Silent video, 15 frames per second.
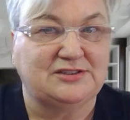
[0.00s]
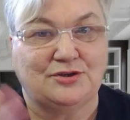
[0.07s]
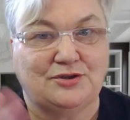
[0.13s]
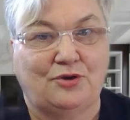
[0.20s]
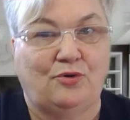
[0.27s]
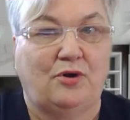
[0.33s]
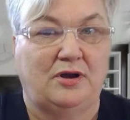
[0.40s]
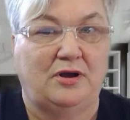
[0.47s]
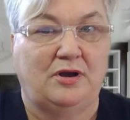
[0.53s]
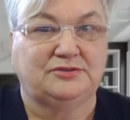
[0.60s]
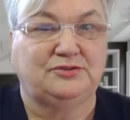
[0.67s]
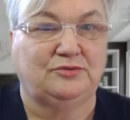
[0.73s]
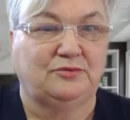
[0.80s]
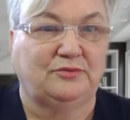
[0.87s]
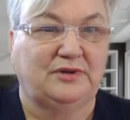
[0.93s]
oh, I'll do
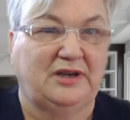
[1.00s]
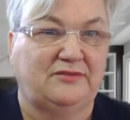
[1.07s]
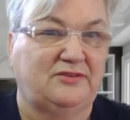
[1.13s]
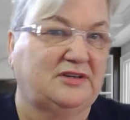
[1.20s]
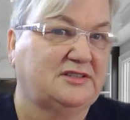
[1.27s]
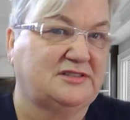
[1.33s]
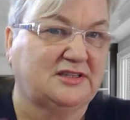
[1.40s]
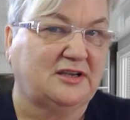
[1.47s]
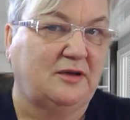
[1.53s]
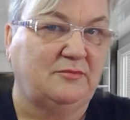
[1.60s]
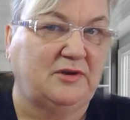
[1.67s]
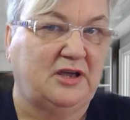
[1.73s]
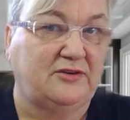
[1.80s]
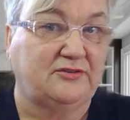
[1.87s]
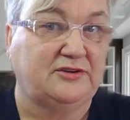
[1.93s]
it whenever, and it's a couple
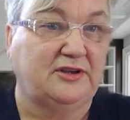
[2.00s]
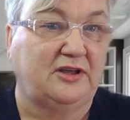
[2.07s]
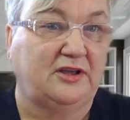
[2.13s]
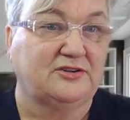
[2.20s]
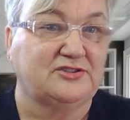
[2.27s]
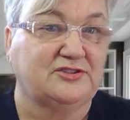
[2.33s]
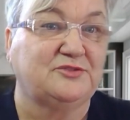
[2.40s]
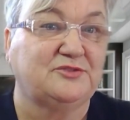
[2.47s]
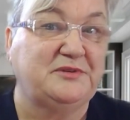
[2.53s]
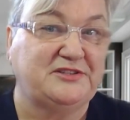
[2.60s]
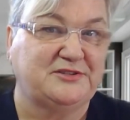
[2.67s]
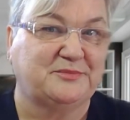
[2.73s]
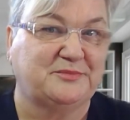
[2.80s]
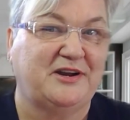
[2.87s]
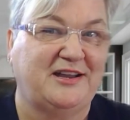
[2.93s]
$100. You'd be
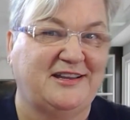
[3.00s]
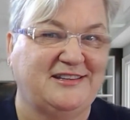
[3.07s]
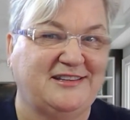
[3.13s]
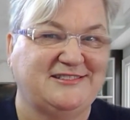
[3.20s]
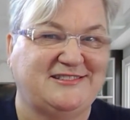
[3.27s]
surprised.